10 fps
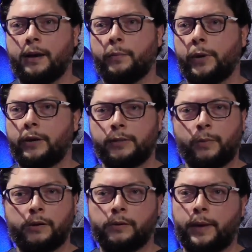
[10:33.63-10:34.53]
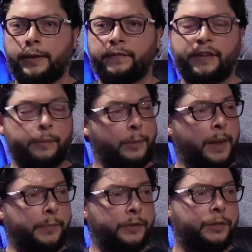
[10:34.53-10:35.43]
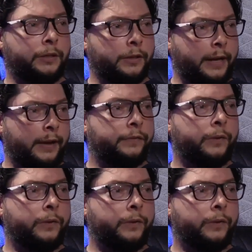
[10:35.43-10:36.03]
We always want to remind the family members to look out